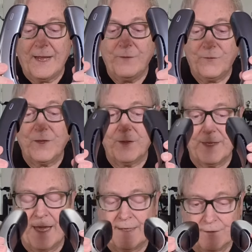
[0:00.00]
I
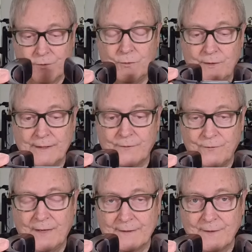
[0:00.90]
feel the added
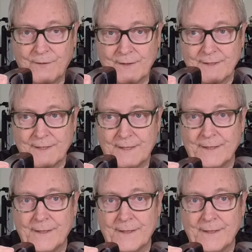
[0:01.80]
cooling effect of this